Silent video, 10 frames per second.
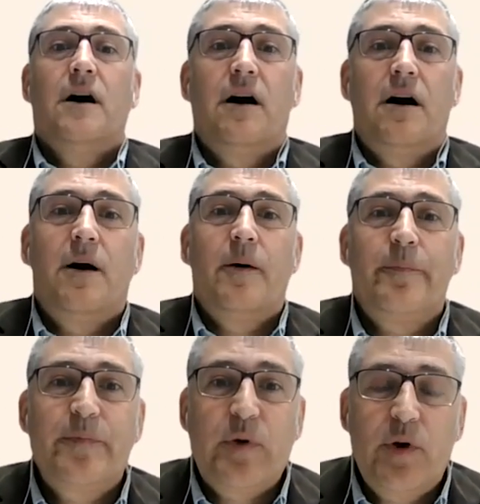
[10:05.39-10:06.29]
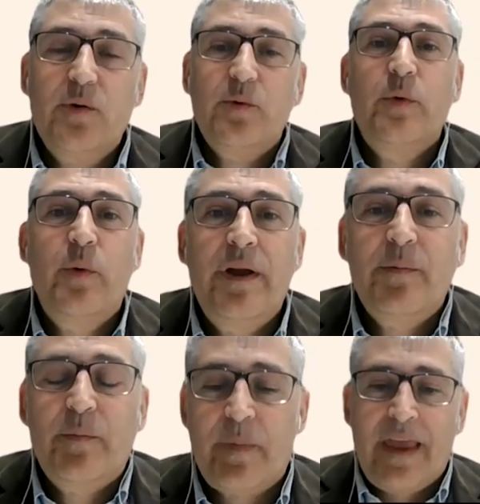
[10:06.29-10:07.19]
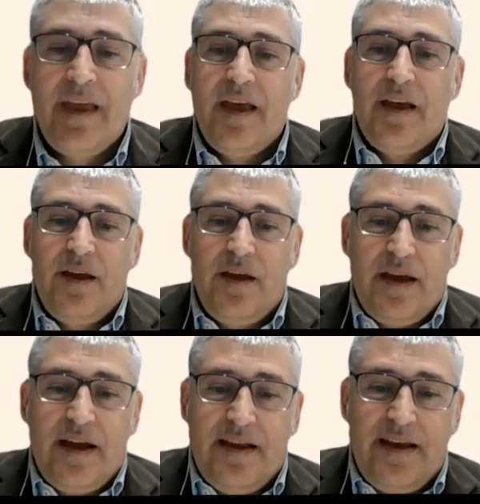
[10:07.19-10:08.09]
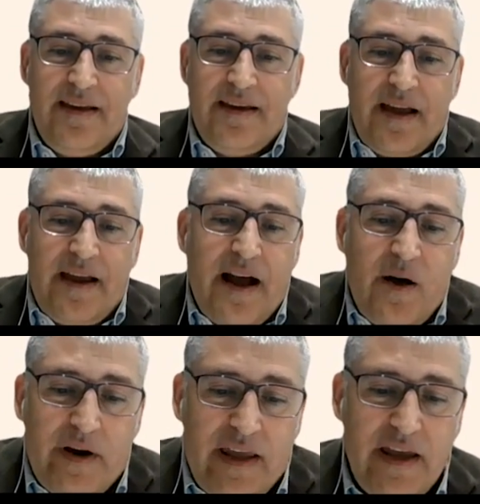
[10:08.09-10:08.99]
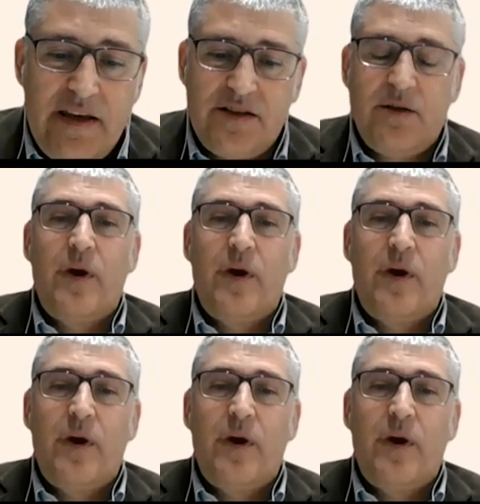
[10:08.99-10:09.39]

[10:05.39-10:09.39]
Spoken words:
You know, in our case,